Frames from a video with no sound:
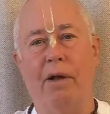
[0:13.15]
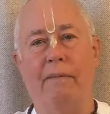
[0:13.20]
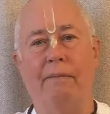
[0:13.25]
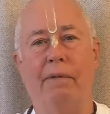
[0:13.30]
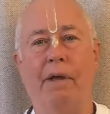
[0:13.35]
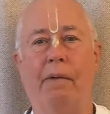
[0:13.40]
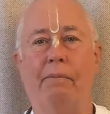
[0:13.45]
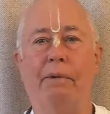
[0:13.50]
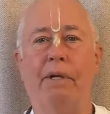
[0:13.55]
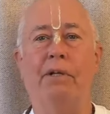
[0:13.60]

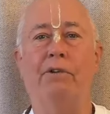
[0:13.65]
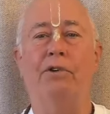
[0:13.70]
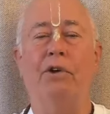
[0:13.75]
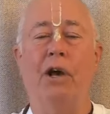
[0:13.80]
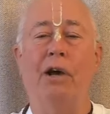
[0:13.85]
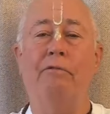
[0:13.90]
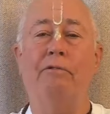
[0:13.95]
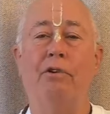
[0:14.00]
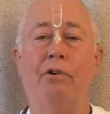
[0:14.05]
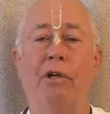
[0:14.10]
that means you
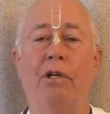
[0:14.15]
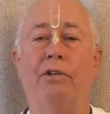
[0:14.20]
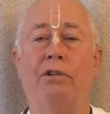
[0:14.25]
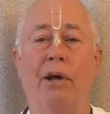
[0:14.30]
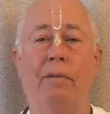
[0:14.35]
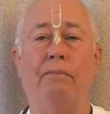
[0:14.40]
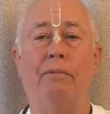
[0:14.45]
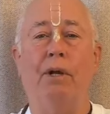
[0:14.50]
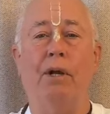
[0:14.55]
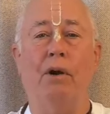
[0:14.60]
have to
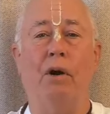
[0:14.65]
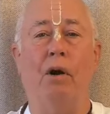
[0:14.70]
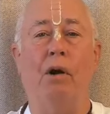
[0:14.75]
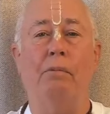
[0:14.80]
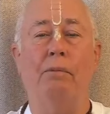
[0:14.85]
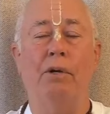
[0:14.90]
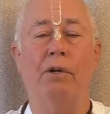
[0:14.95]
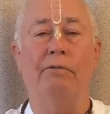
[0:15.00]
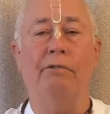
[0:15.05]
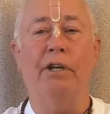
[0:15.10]
accept the
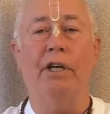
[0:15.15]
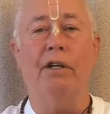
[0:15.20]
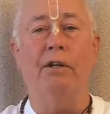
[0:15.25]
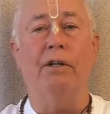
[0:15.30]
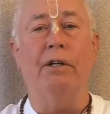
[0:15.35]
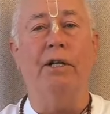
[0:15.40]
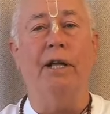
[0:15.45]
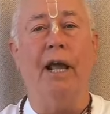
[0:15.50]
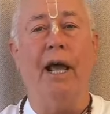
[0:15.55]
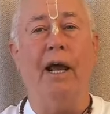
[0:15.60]
karma of
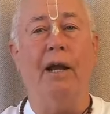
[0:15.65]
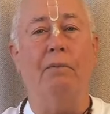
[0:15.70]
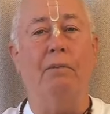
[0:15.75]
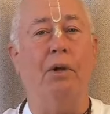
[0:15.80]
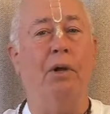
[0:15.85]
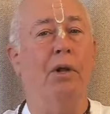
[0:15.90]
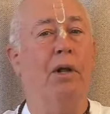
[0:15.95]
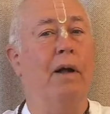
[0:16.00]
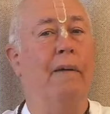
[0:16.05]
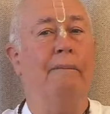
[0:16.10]
killing the animal.
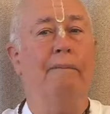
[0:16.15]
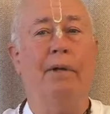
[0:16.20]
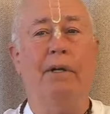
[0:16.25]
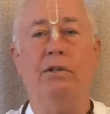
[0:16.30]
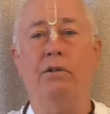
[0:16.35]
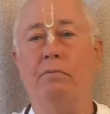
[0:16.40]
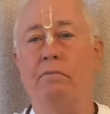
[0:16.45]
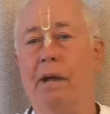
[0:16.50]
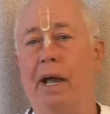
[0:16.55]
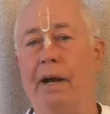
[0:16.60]
It
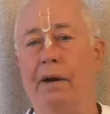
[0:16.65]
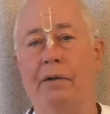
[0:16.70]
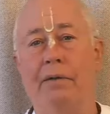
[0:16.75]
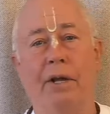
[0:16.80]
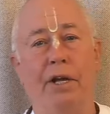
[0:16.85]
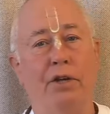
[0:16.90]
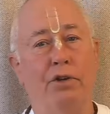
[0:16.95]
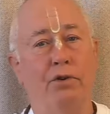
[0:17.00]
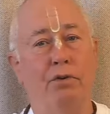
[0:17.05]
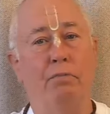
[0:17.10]
doesn't matter
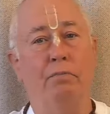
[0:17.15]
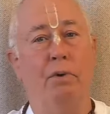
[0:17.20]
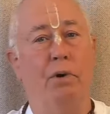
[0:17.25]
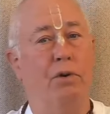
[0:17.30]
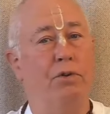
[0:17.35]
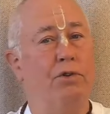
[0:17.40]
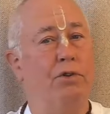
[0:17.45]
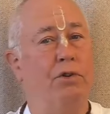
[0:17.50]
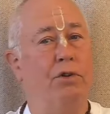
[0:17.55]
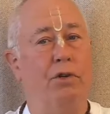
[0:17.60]
that you
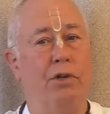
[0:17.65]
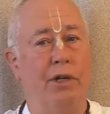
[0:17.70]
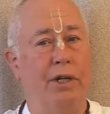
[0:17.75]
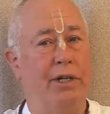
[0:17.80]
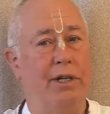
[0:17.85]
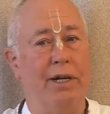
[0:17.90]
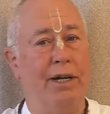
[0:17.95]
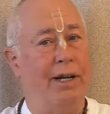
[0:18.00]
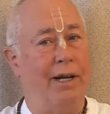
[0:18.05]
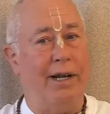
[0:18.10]
personally
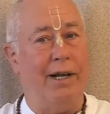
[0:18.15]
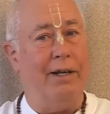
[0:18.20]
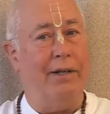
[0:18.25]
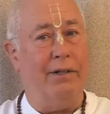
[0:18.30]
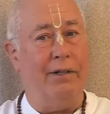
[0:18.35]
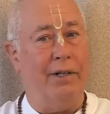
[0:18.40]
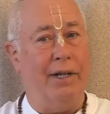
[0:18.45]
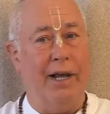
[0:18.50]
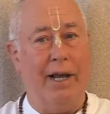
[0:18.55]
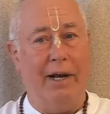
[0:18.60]
didn't kill
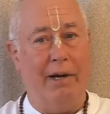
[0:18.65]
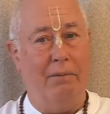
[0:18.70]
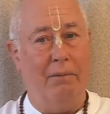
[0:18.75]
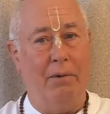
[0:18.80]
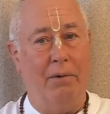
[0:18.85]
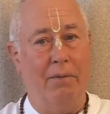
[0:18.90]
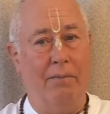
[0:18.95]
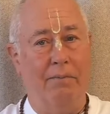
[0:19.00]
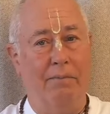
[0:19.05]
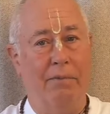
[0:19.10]
the
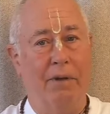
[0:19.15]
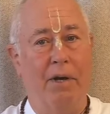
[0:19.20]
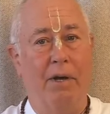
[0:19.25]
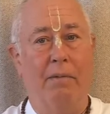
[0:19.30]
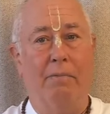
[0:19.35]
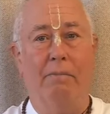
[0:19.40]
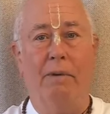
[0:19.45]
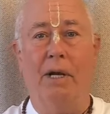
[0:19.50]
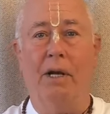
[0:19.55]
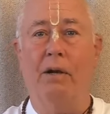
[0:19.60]
animal,
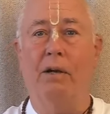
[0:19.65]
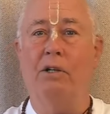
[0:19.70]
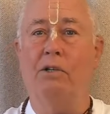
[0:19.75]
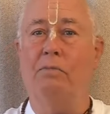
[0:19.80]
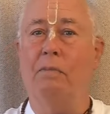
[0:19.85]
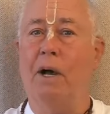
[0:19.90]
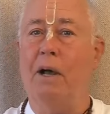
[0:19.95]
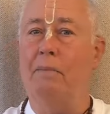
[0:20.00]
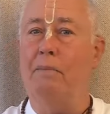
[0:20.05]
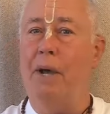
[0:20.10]
because
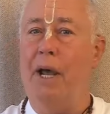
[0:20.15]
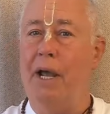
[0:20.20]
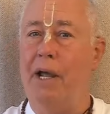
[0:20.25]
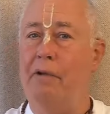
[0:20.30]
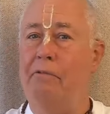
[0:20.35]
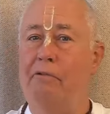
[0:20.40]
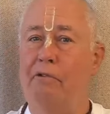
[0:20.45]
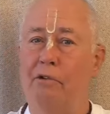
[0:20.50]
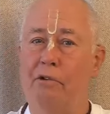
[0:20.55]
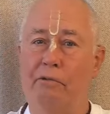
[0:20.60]
by
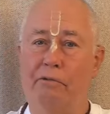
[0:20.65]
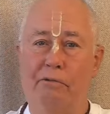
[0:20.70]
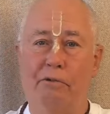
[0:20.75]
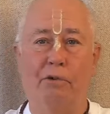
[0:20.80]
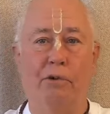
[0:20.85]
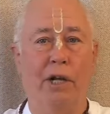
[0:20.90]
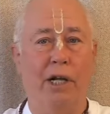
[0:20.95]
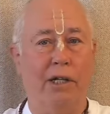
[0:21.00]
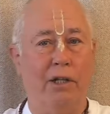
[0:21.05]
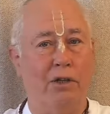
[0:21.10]
paying for the
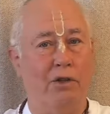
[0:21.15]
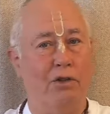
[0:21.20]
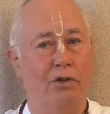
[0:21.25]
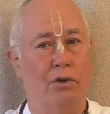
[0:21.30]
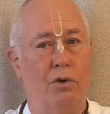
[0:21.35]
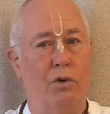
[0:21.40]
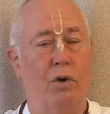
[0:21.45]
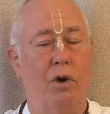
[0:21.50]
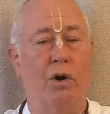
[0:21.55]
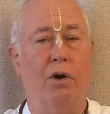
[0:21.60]
food at the
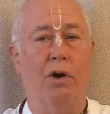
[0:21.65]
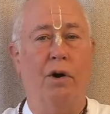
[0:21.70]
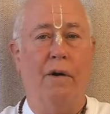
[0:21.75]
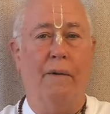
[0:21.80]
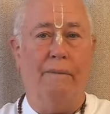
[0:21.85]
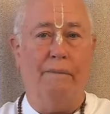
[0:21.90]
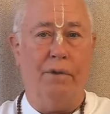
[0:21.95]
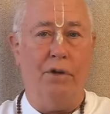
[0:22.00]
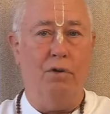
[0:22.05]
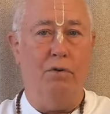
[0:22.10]
store,
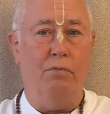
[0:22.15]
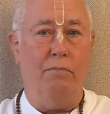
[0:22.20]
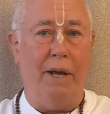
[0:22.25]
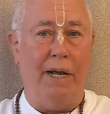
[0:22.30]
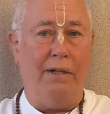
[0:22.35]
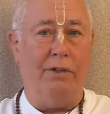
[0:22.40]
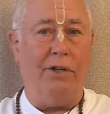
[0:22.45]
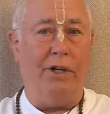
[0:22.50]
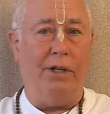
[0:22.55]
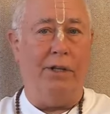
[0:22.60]
you
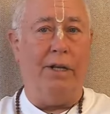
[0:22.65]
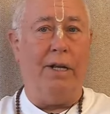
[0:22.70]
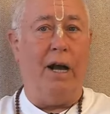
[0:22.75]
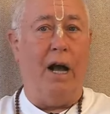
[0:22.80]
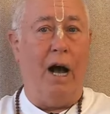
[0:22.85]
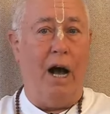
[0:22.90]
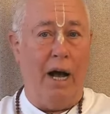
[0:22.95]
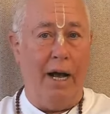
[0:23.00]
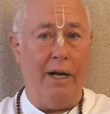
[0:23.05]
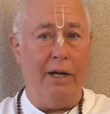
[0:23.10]
basically
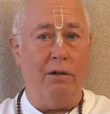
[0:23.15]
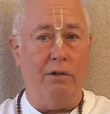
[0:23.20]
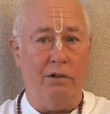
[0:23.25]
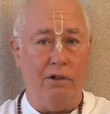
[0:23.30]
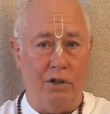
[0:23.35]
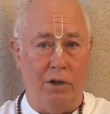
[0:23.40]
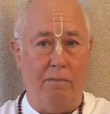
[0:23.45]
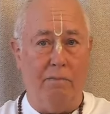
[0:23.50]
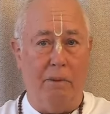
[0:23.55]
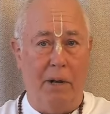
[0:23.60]
hired
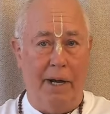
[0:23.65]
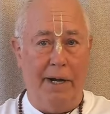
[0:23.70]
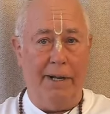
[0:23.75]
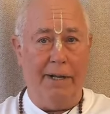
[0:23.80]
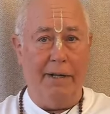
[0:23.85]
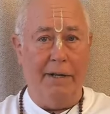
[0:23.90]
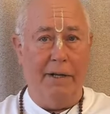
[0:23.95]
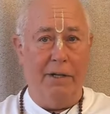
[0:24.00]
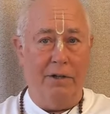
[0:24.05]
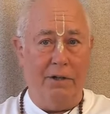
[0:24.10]

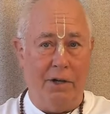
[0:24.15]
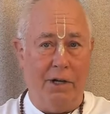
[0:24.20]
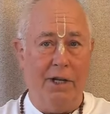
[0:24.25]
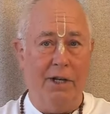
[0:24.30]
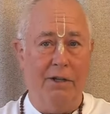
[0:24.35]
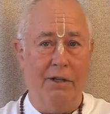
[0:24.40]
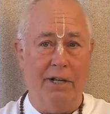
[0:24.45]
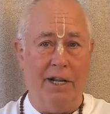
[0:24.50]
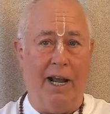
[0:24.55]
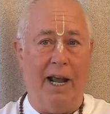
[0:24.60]
somebody to
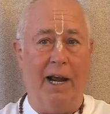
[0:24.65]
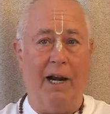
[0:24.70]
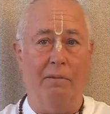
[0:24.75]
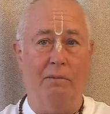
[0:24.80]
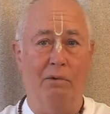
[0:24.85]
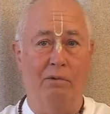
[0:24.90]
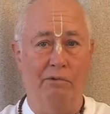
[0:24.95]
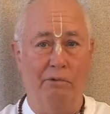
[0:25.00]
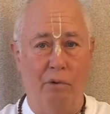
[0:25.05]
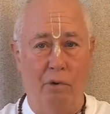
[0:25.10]
kill the
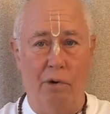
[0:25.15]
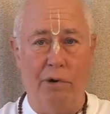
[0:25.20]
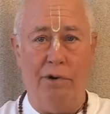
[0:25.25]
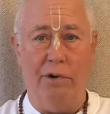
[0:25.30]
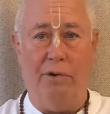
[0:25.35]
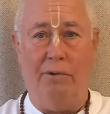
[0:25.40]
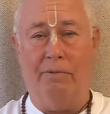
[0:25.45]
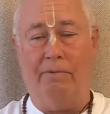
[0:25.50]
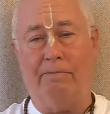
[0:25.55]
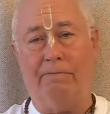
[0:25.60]
animal for you.